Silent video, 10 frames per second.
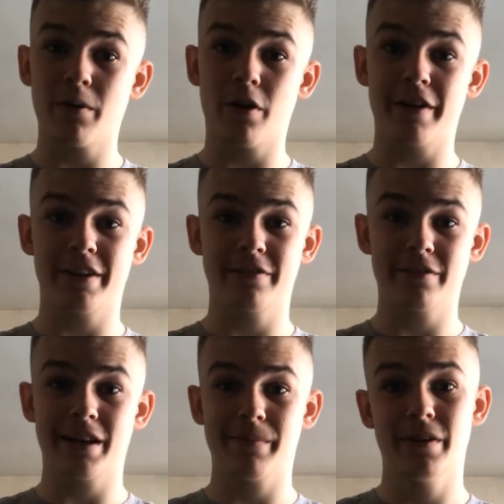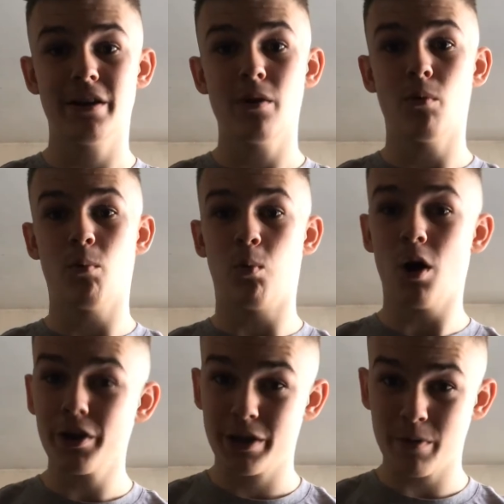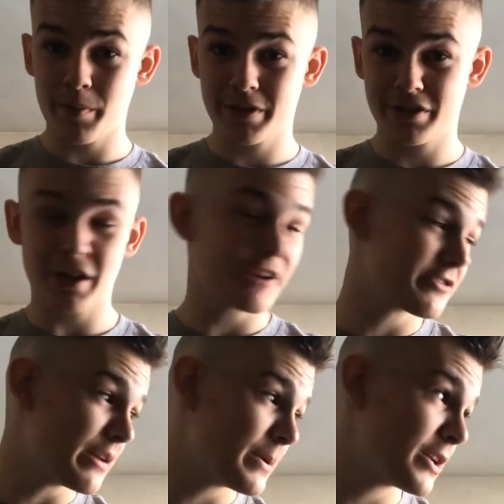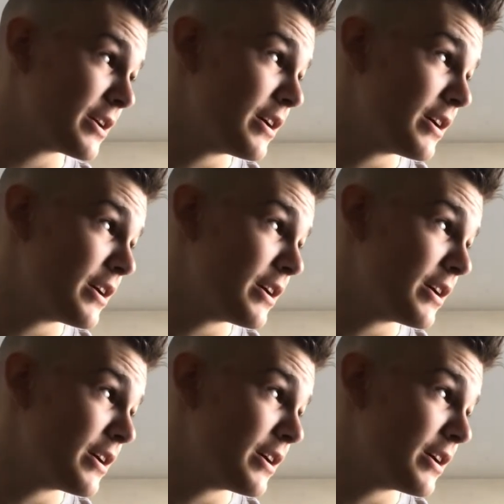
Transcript: or on Instagram, what you want me to start streaming.